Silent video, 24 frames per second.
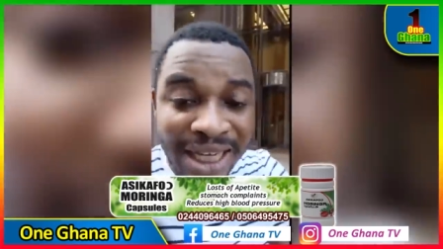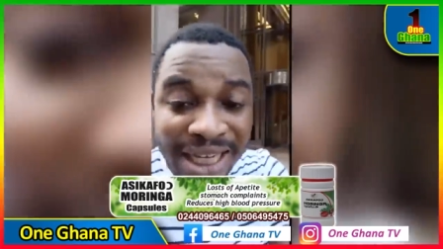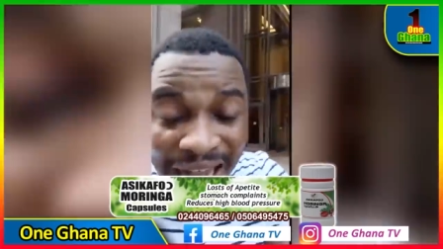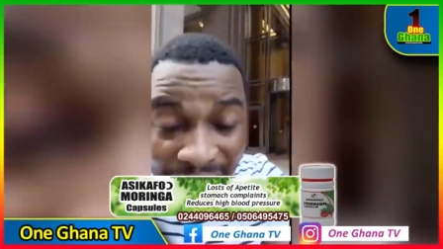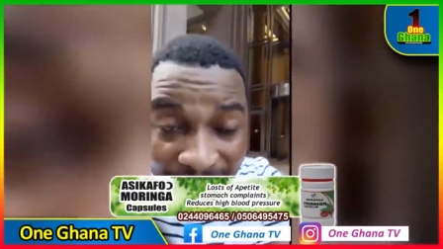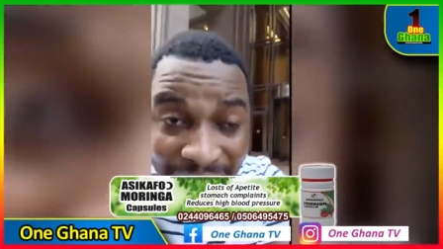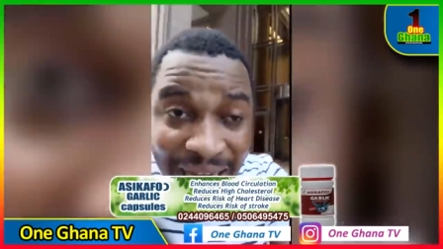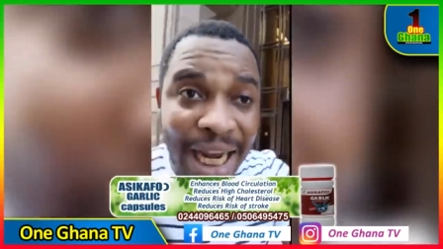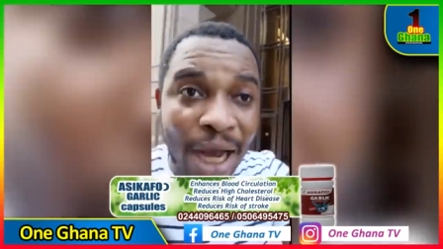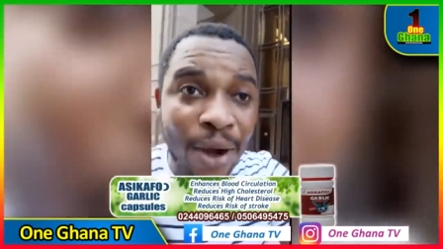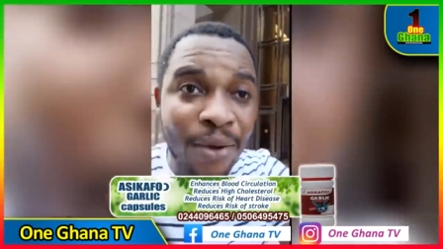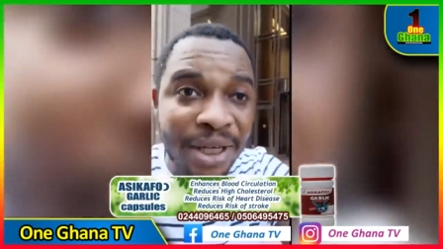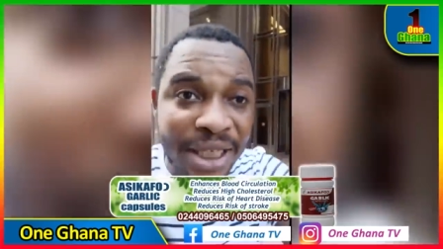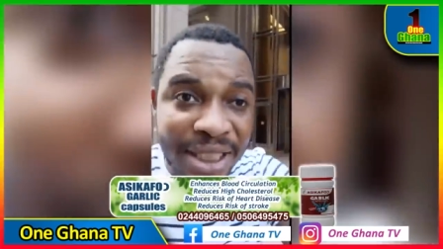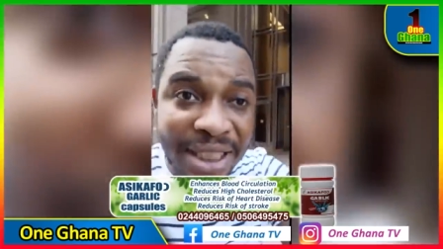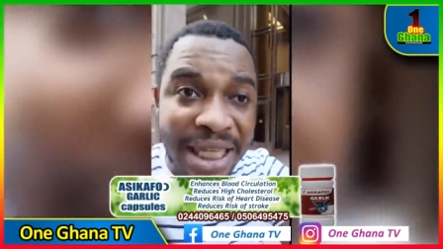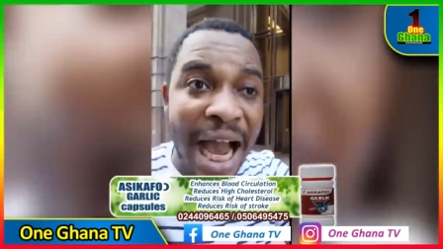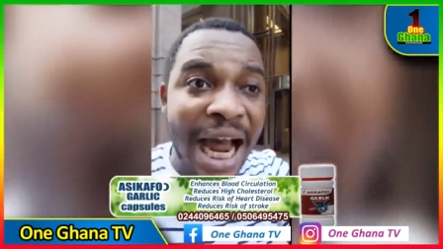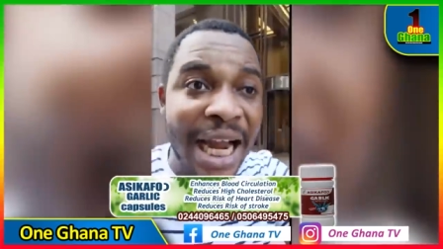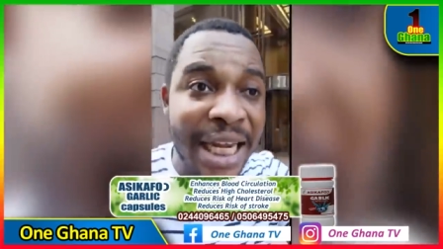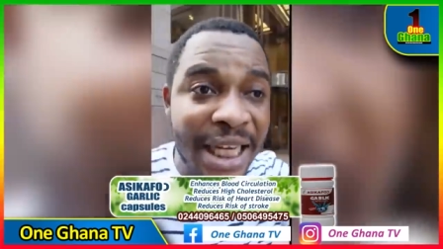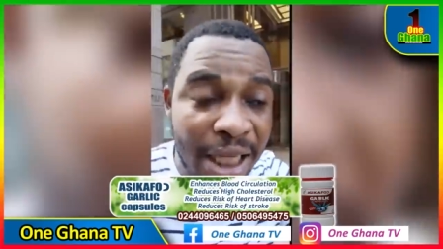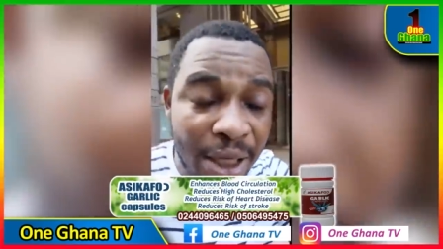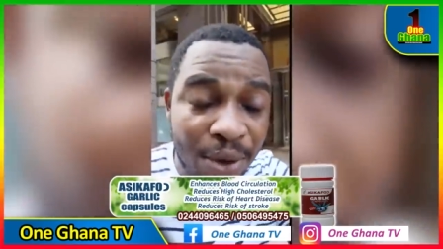Gan out this
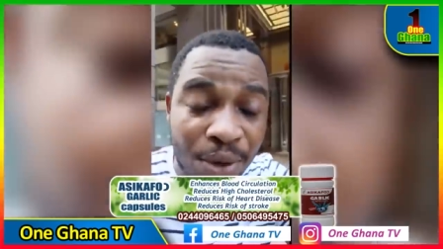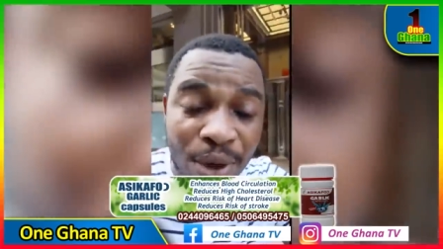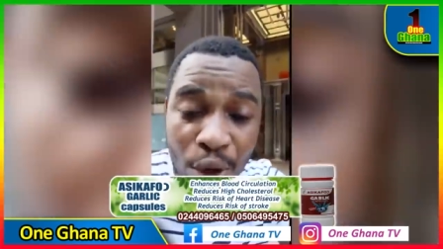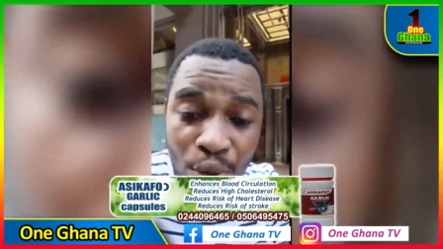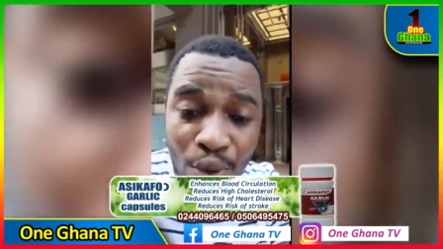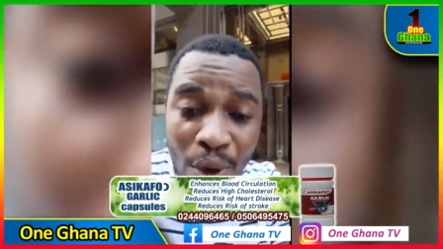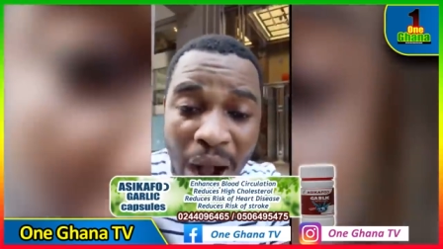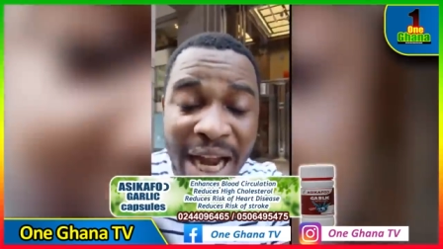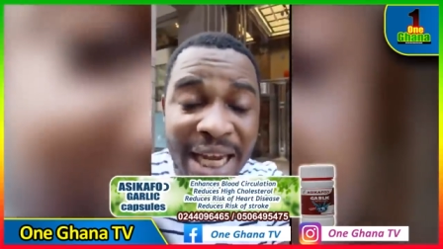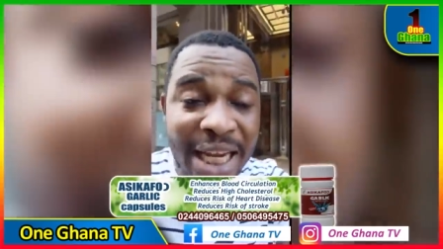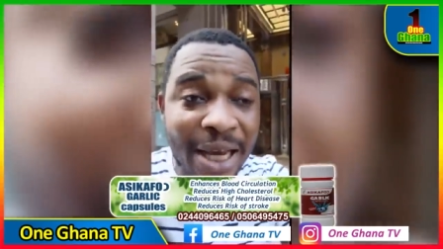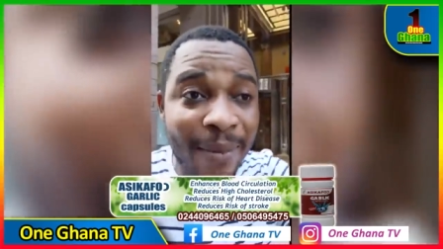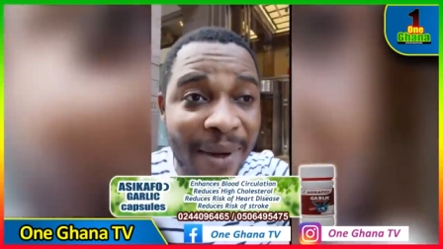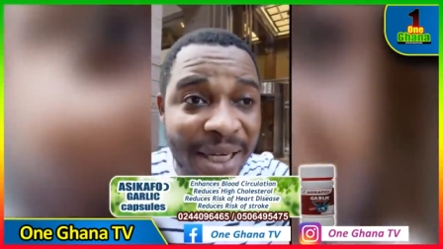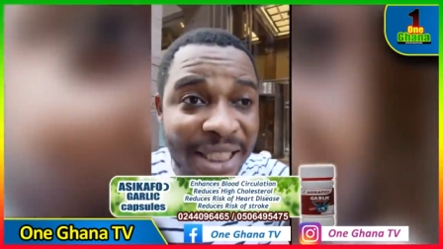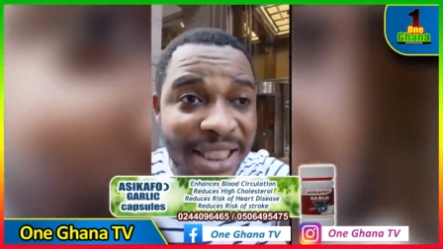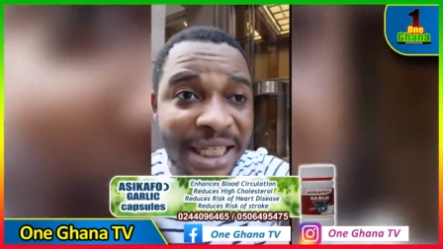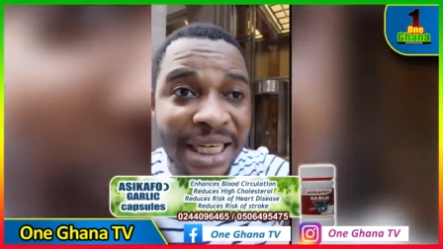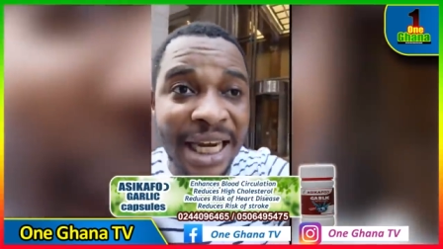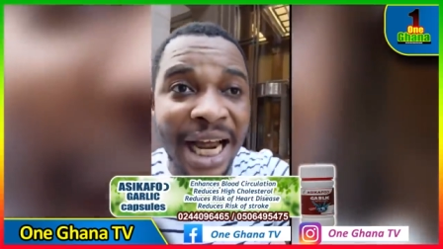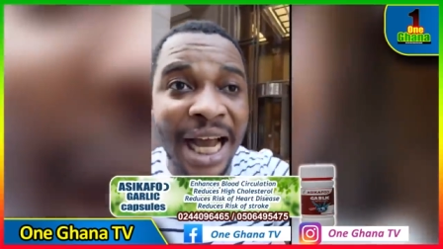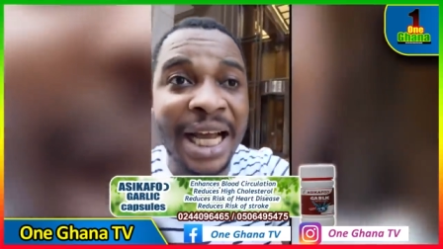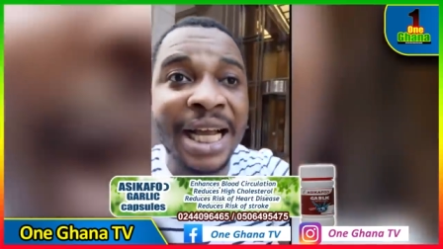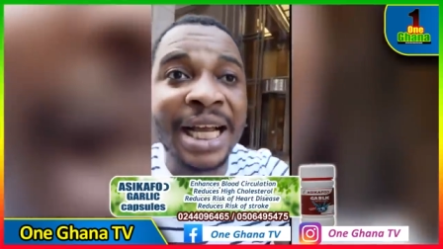idea require dear
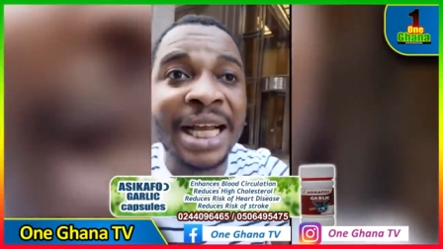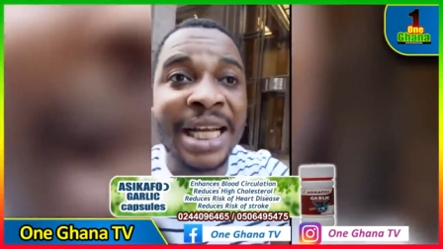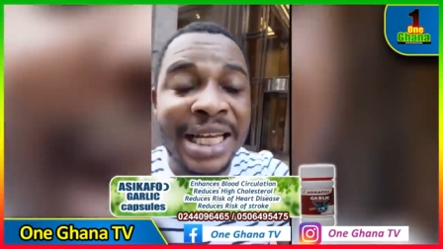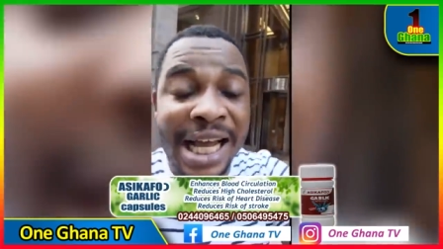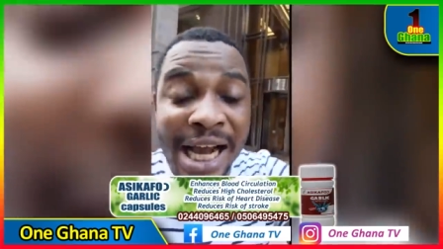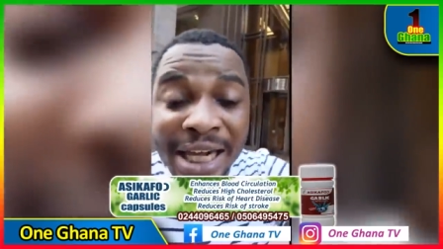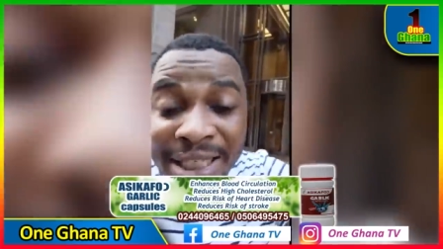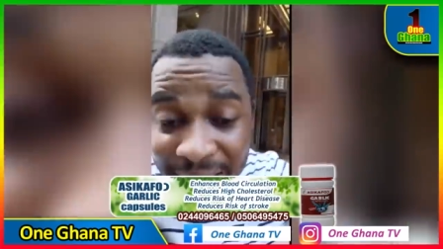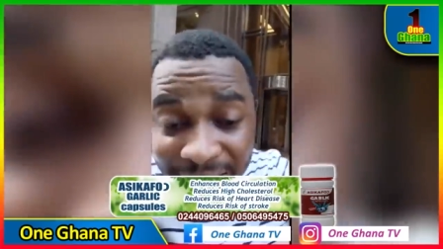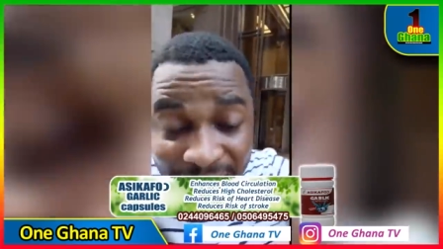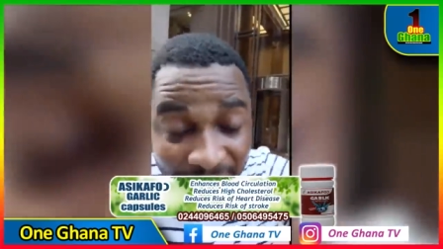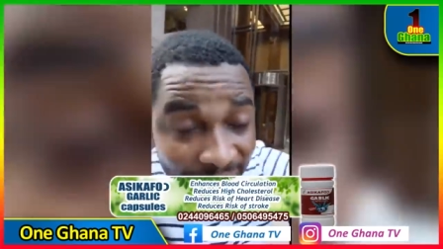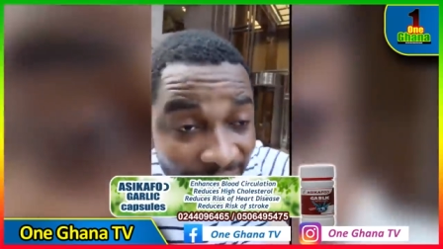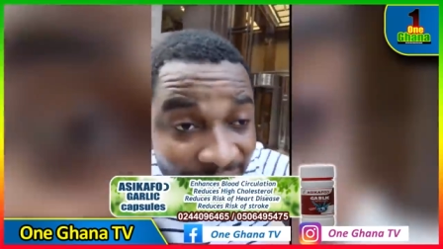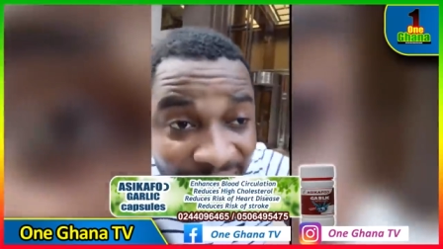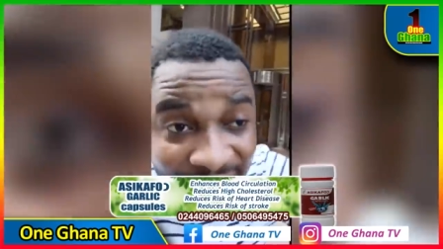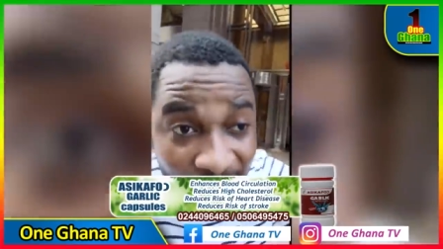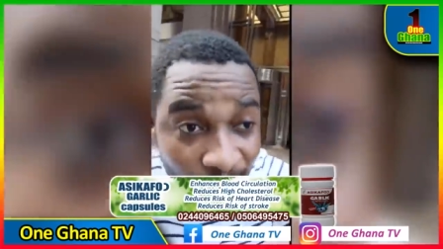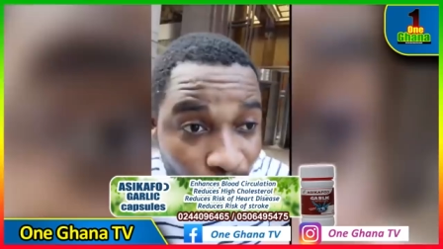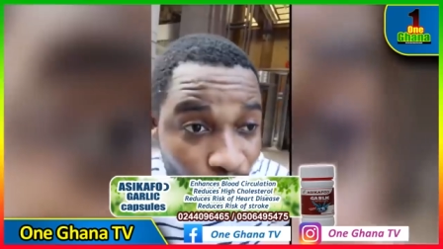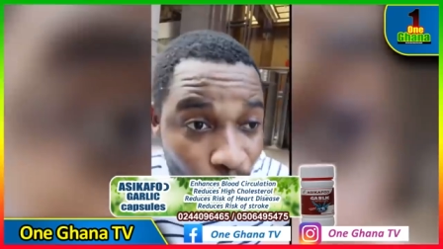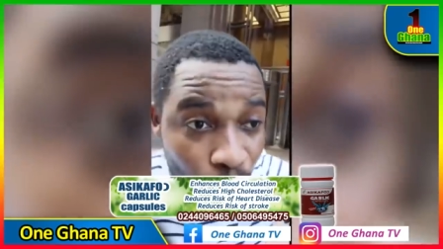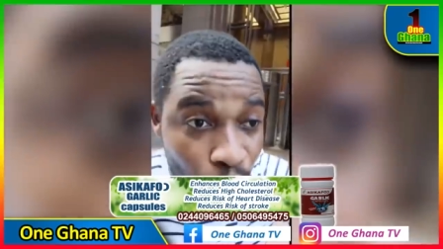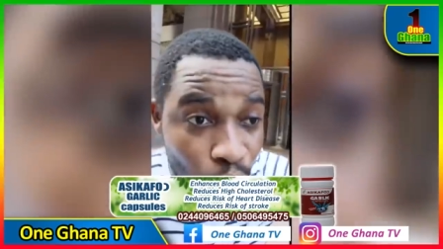Bachina, your sister in
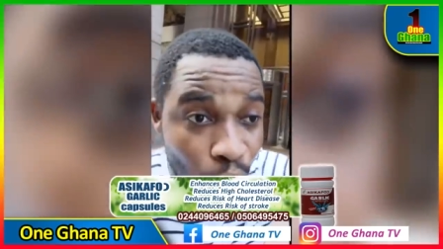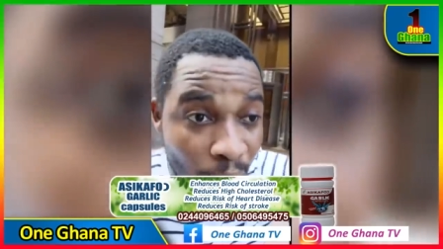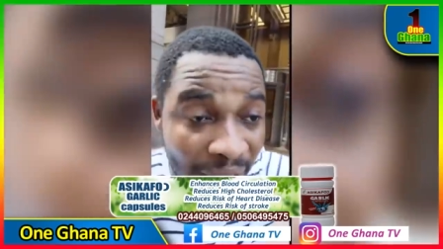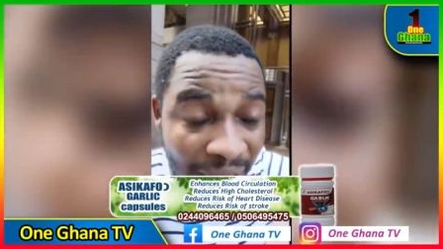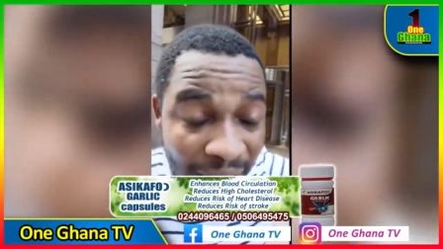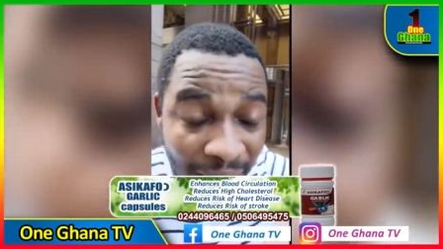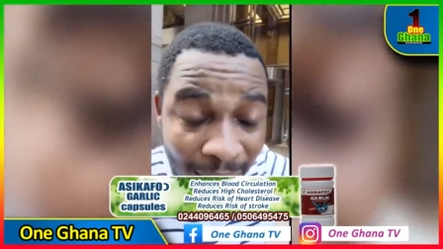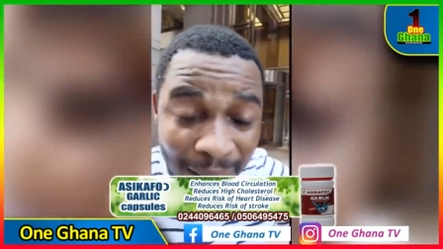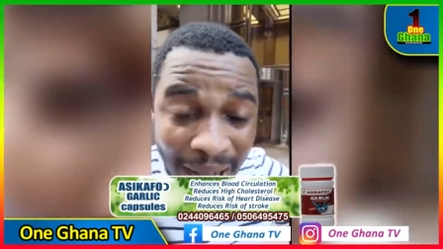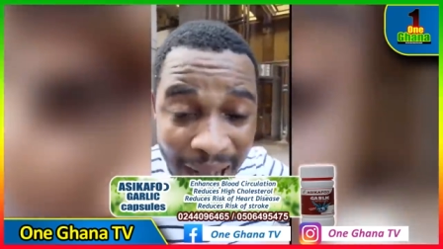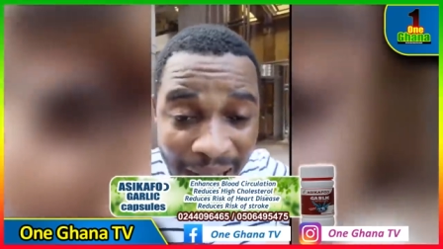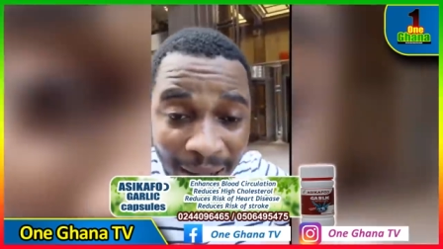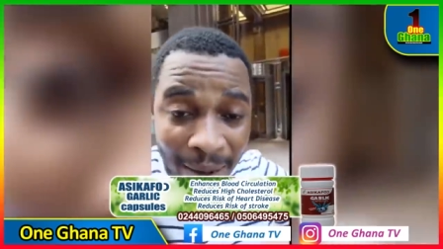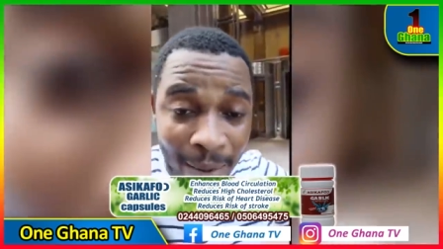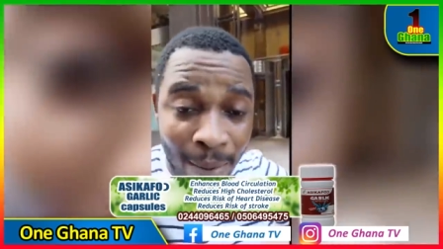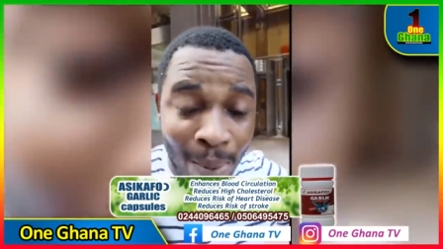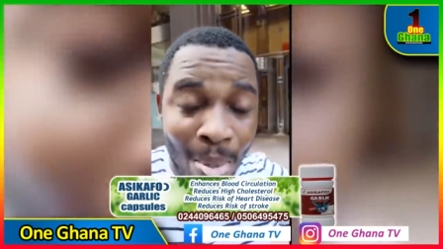Akogualaba.